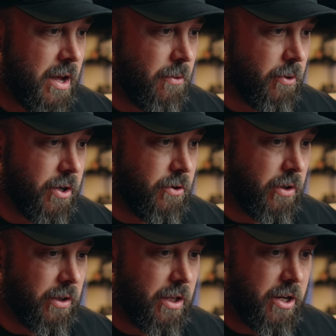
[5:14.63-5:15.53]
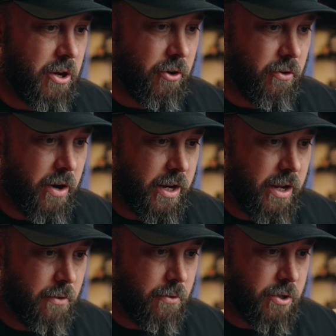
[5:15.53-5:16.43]
and we're going to do a linear
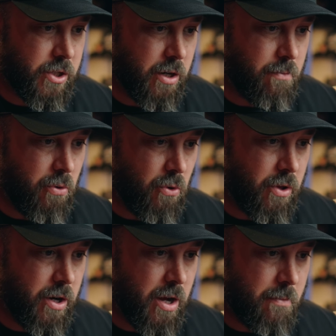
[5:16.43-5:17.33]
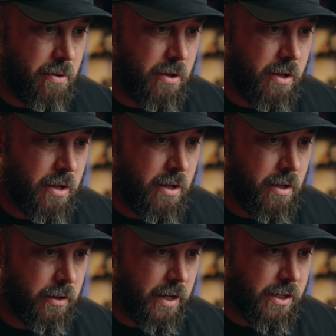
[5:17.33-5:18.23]
gradient, and we're just going to pull it up
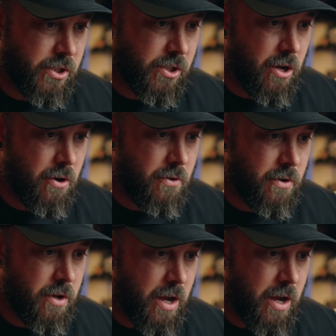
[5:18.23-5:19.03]
like so.